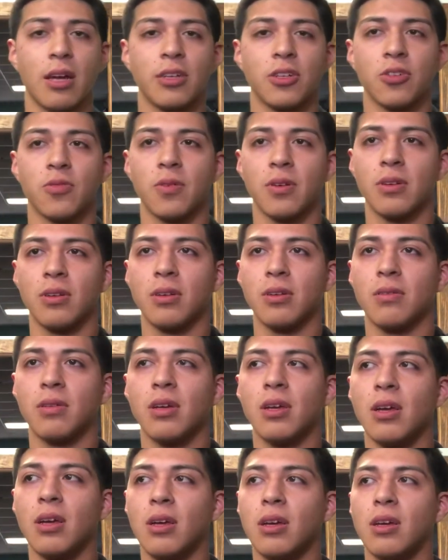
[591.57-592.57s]
I just wanted to
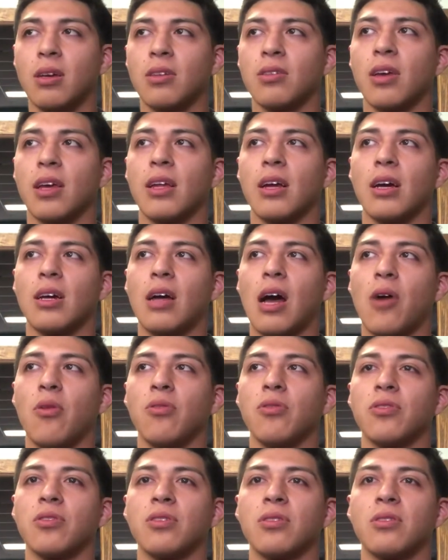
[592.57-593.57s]
say I
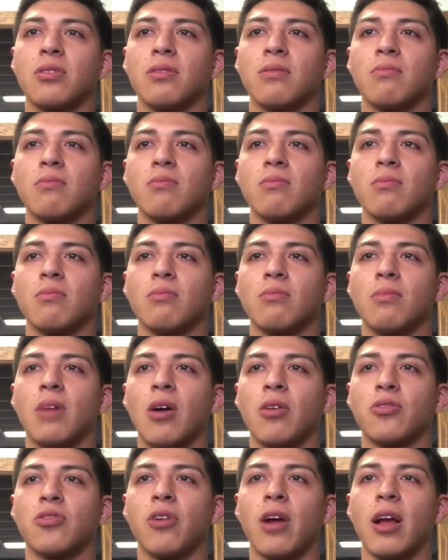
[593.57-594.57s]
was,
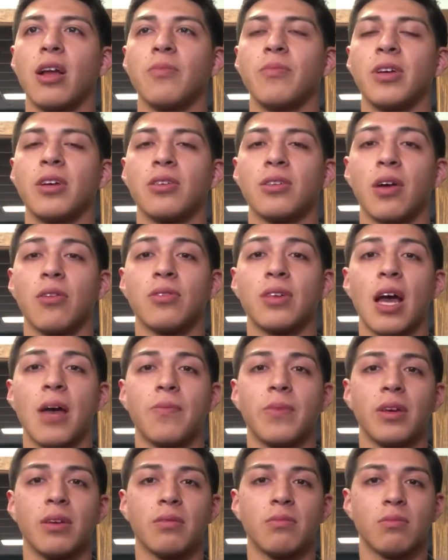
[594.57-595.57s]
I was crying because I was
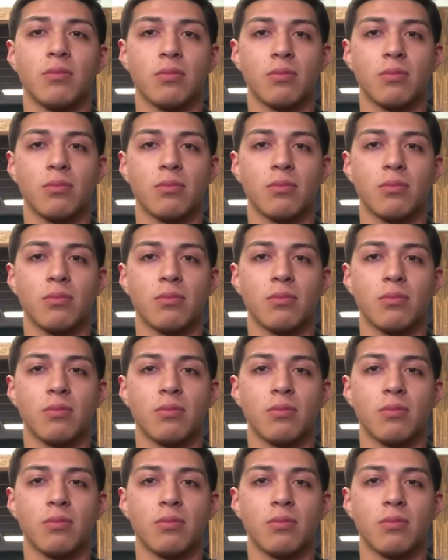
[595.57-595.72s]
happy,